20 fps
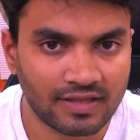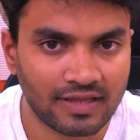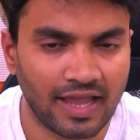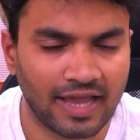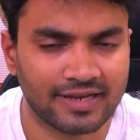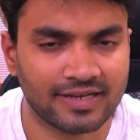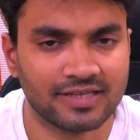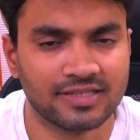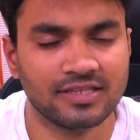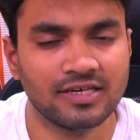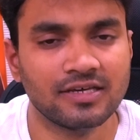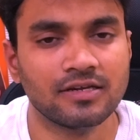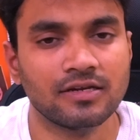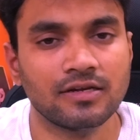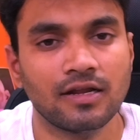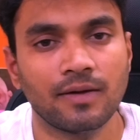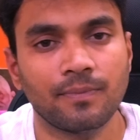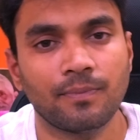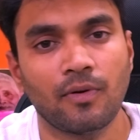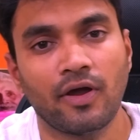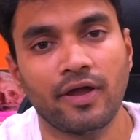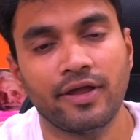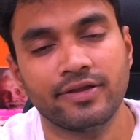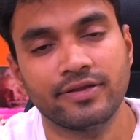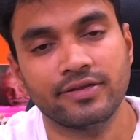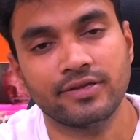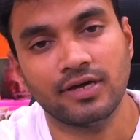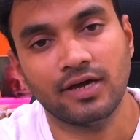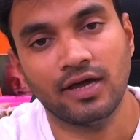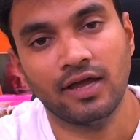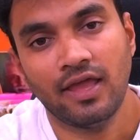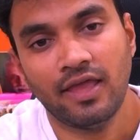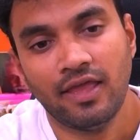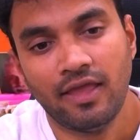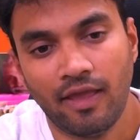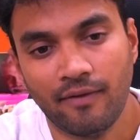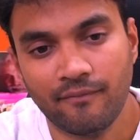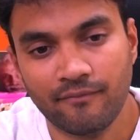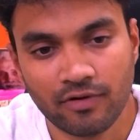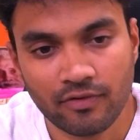Another point,
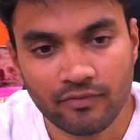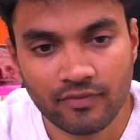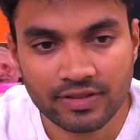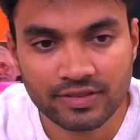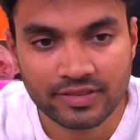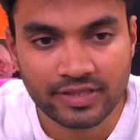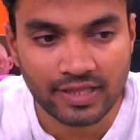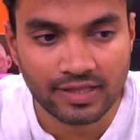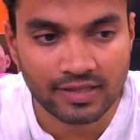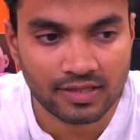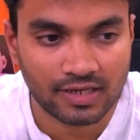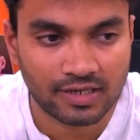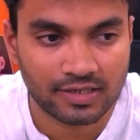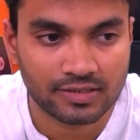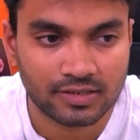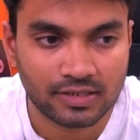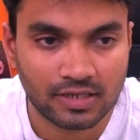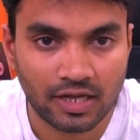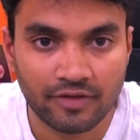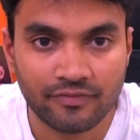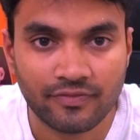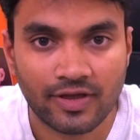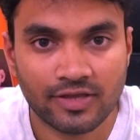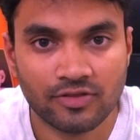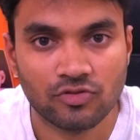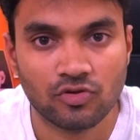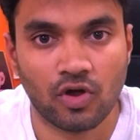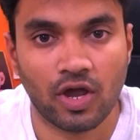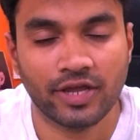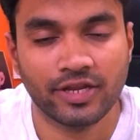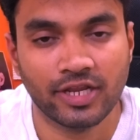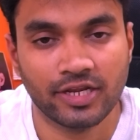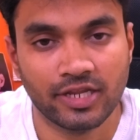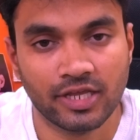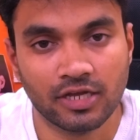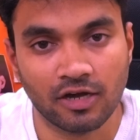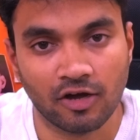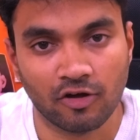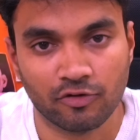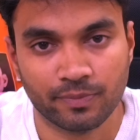everyone think that if I join
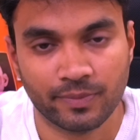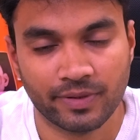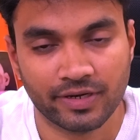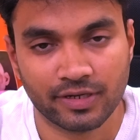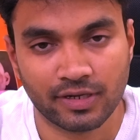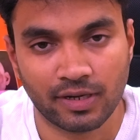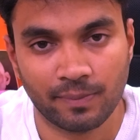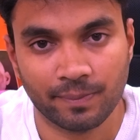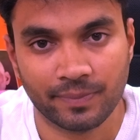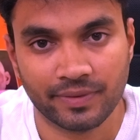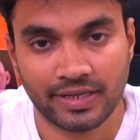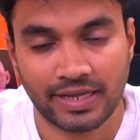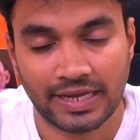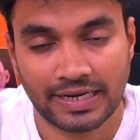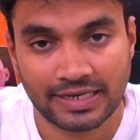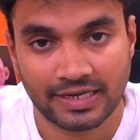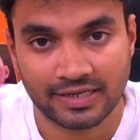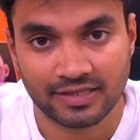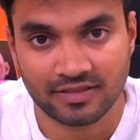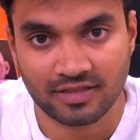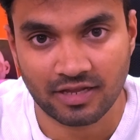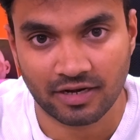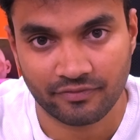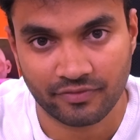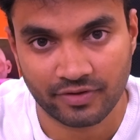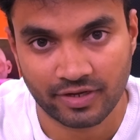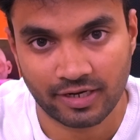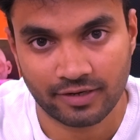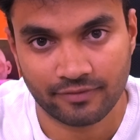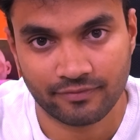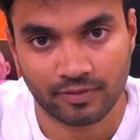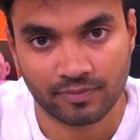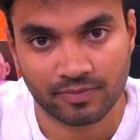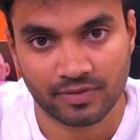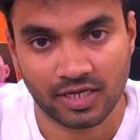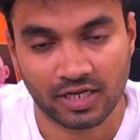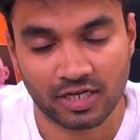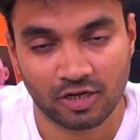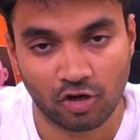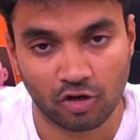any government company, I'll get the certificate from
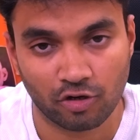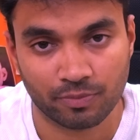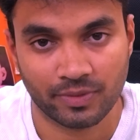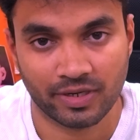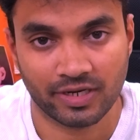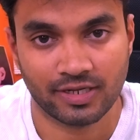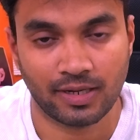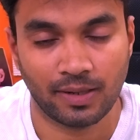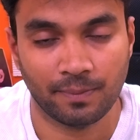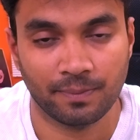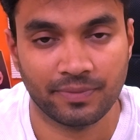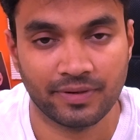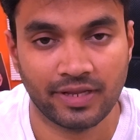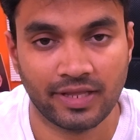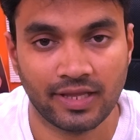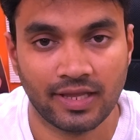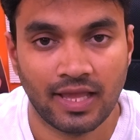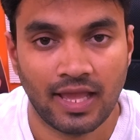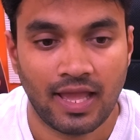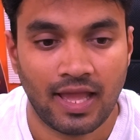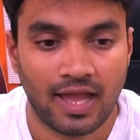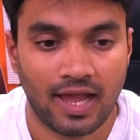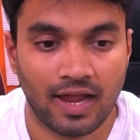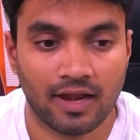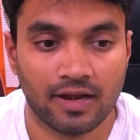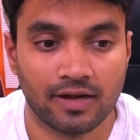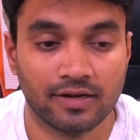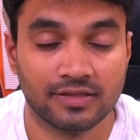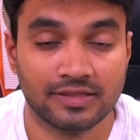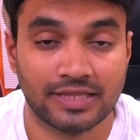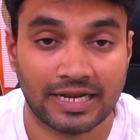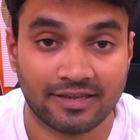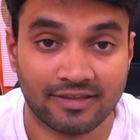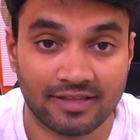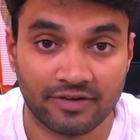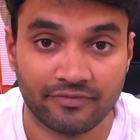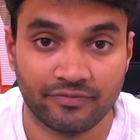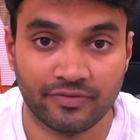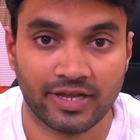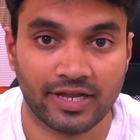the government company, and that
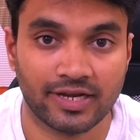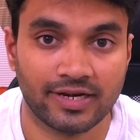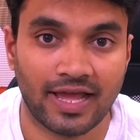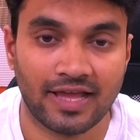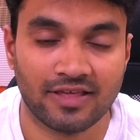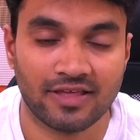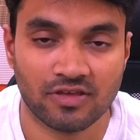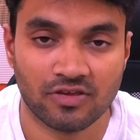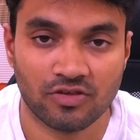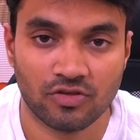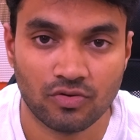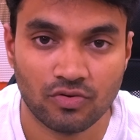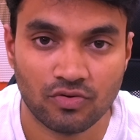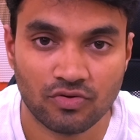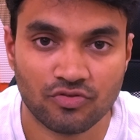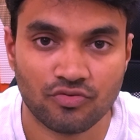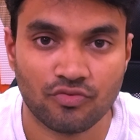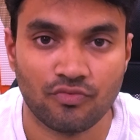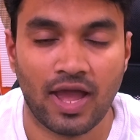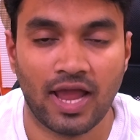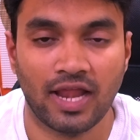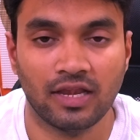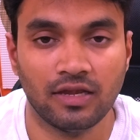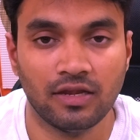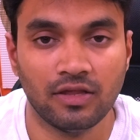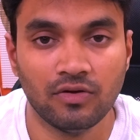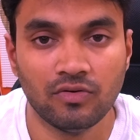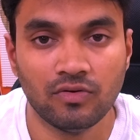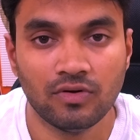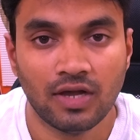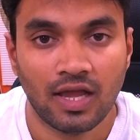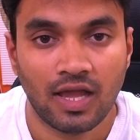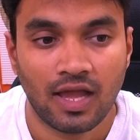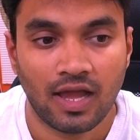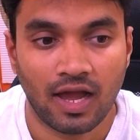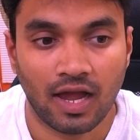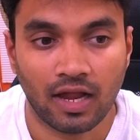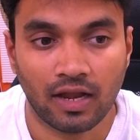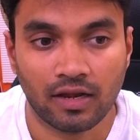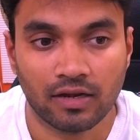certificate has a huge value,
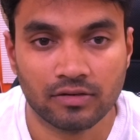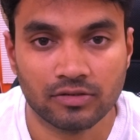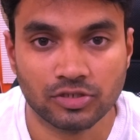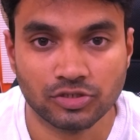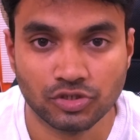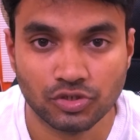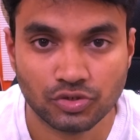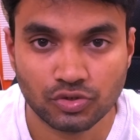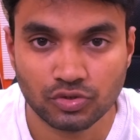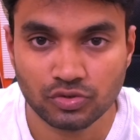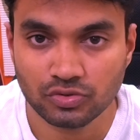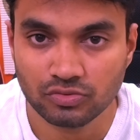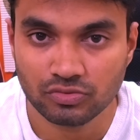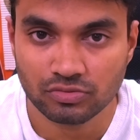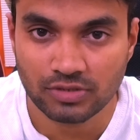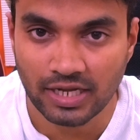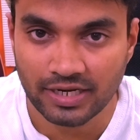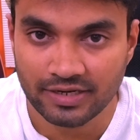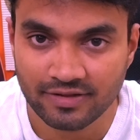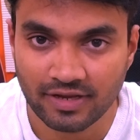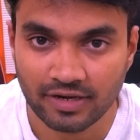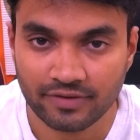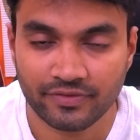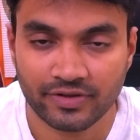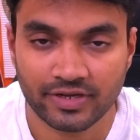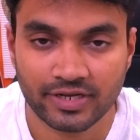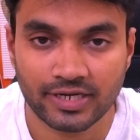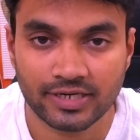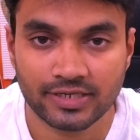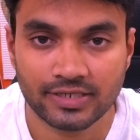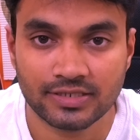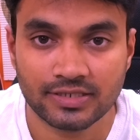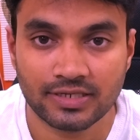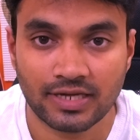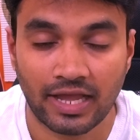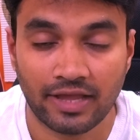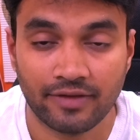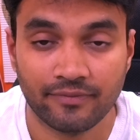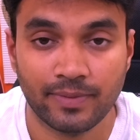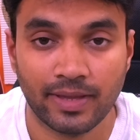and due to that certificate
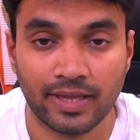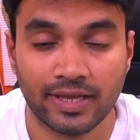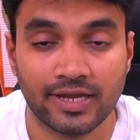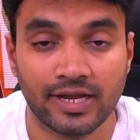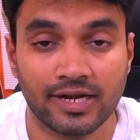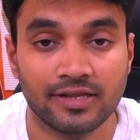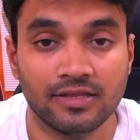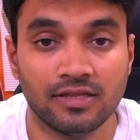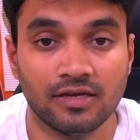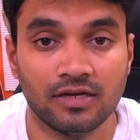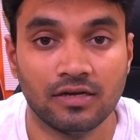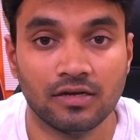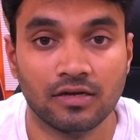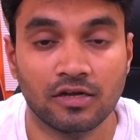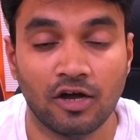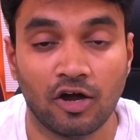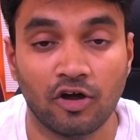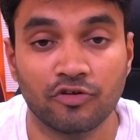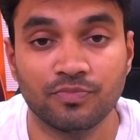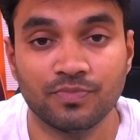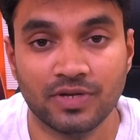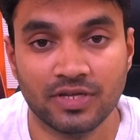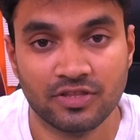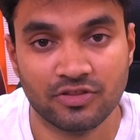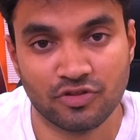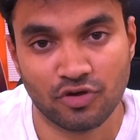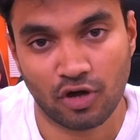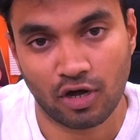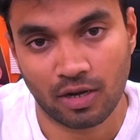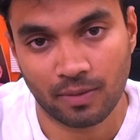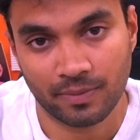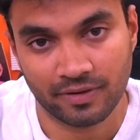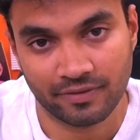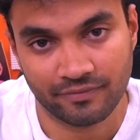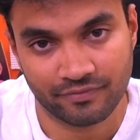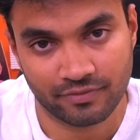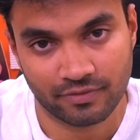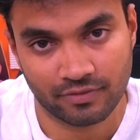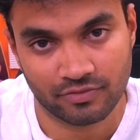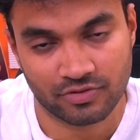I may get the government job
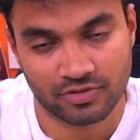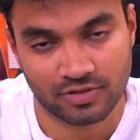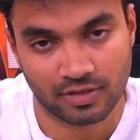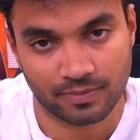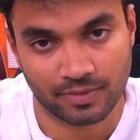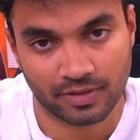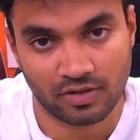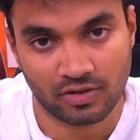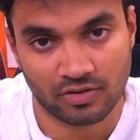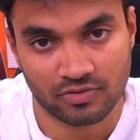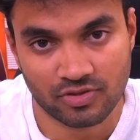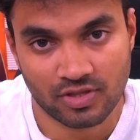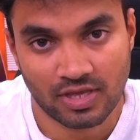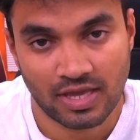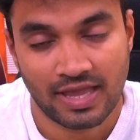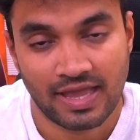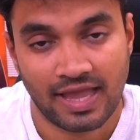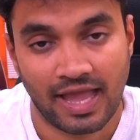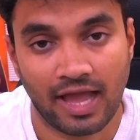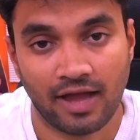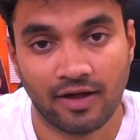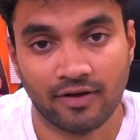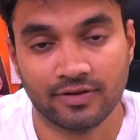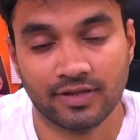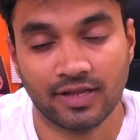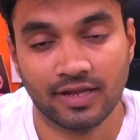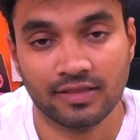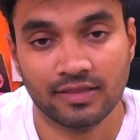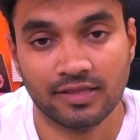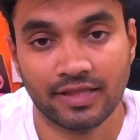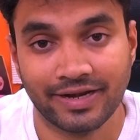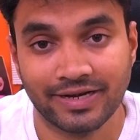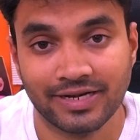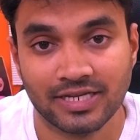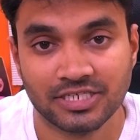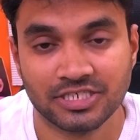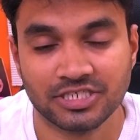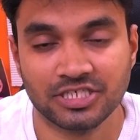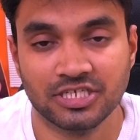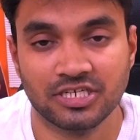in future because I have done the
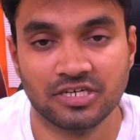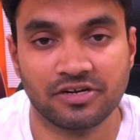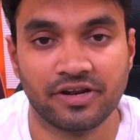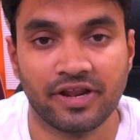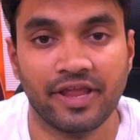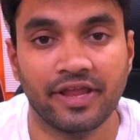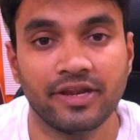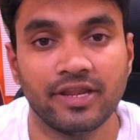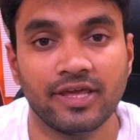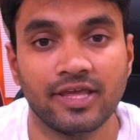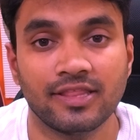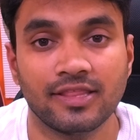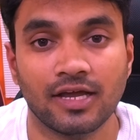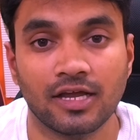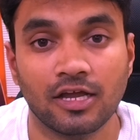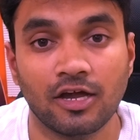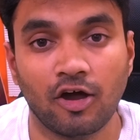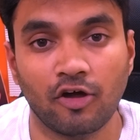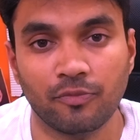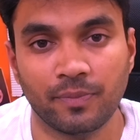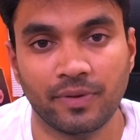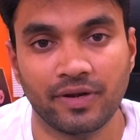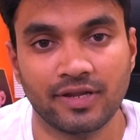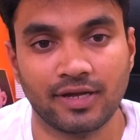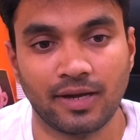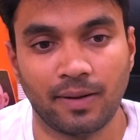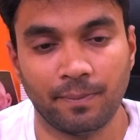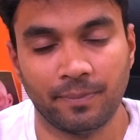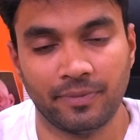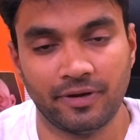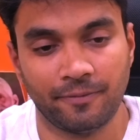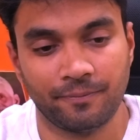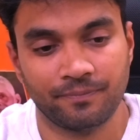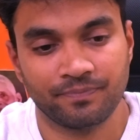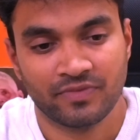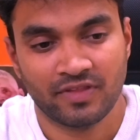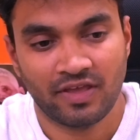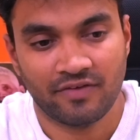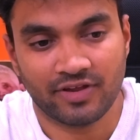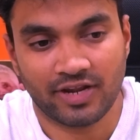industrial training in the government company.
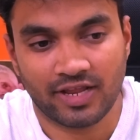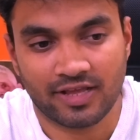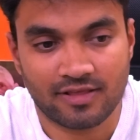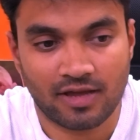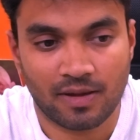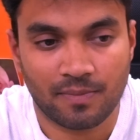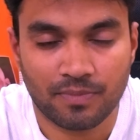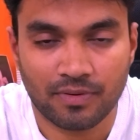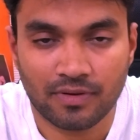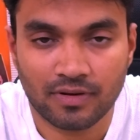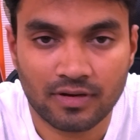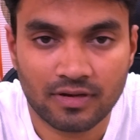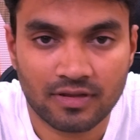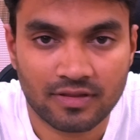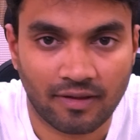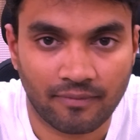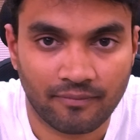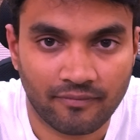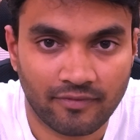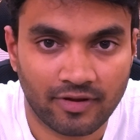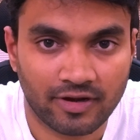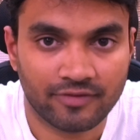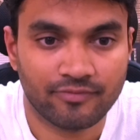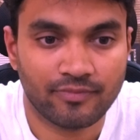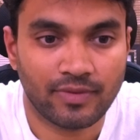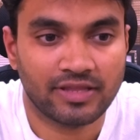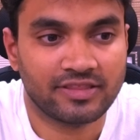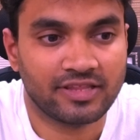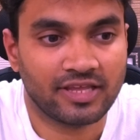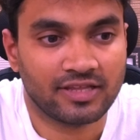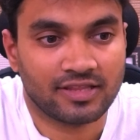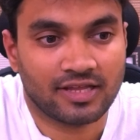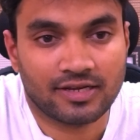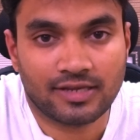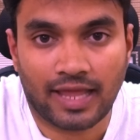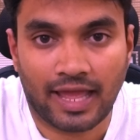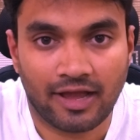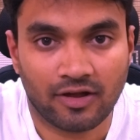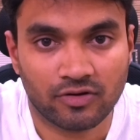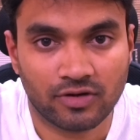For example, someone may think
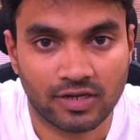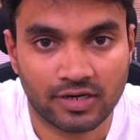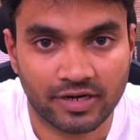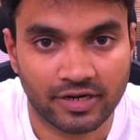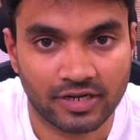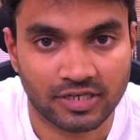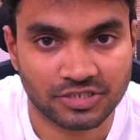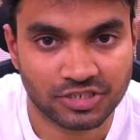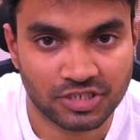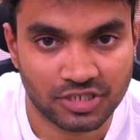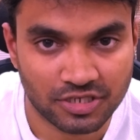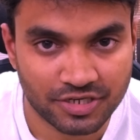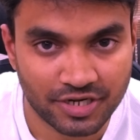that I have done industrial